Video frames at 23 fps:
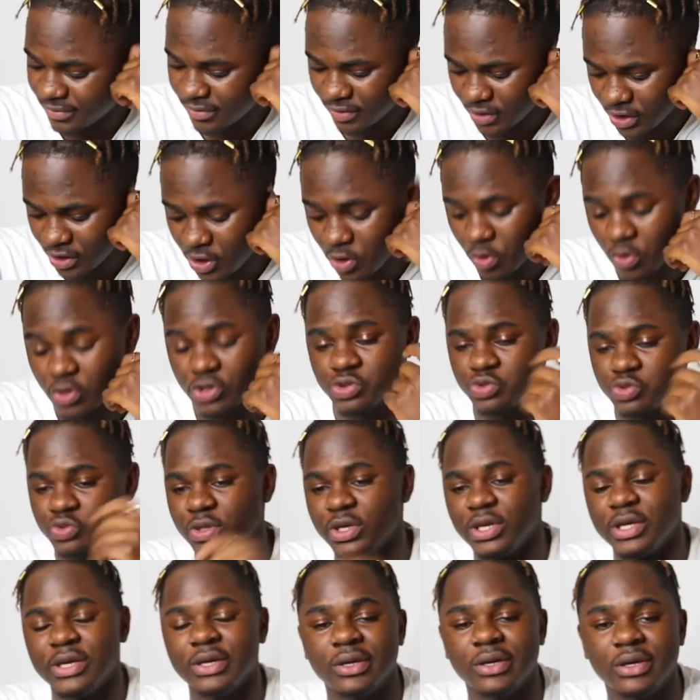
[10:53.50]
he was
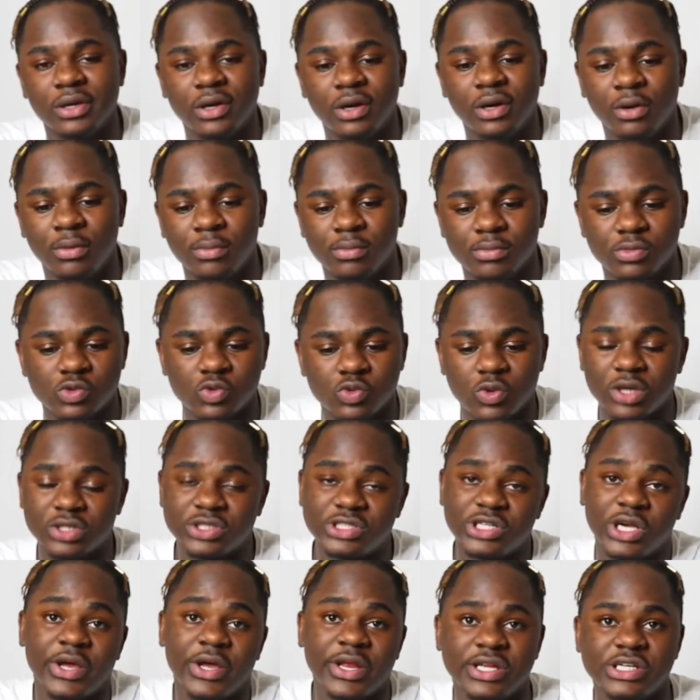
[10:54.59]
really worked
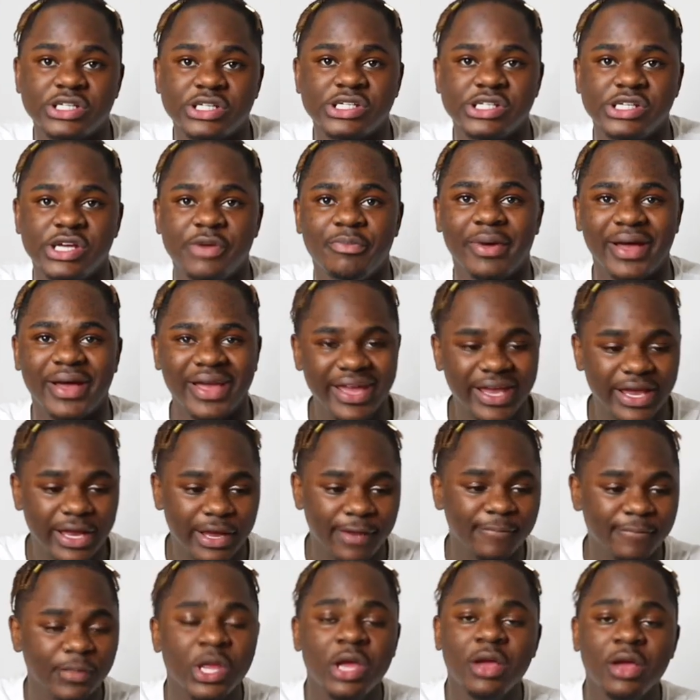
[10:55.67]
out and shit. But hey,
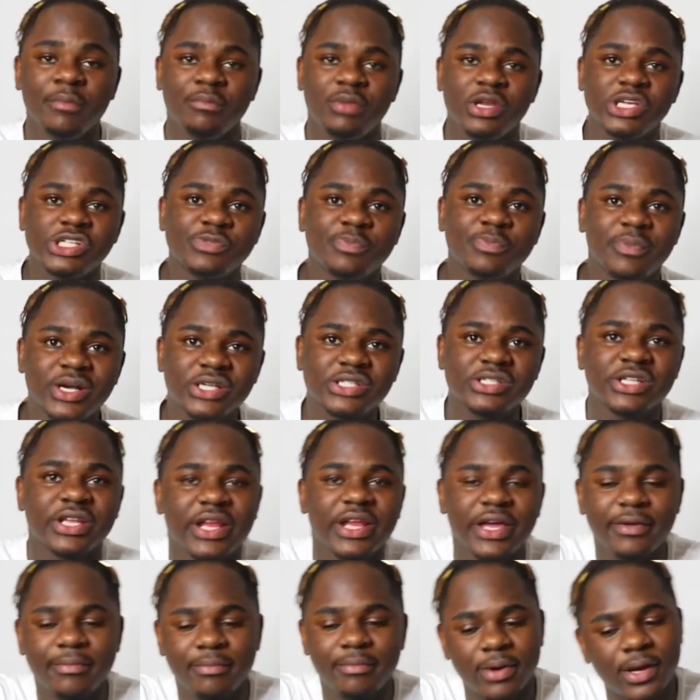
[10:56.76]
please smash the
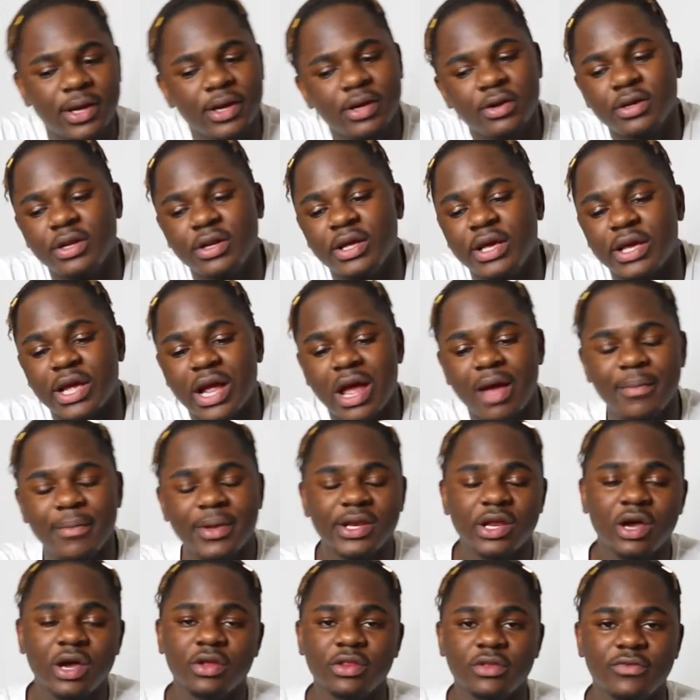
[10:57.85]
like button and comment
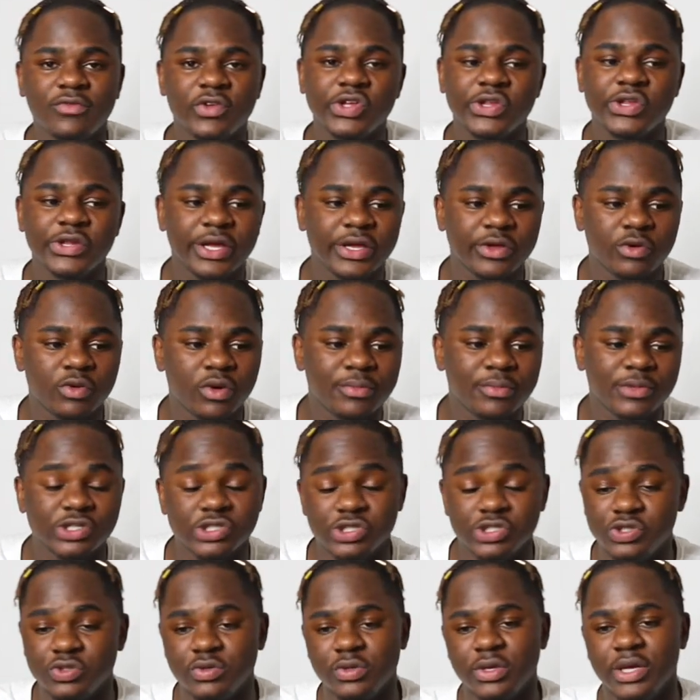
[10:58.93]
down the video that you want me to
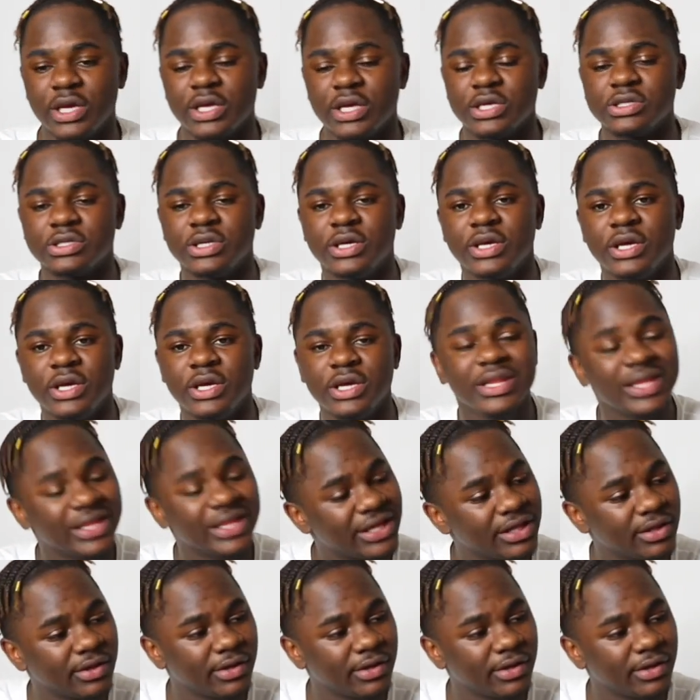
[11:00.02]
do next. And other than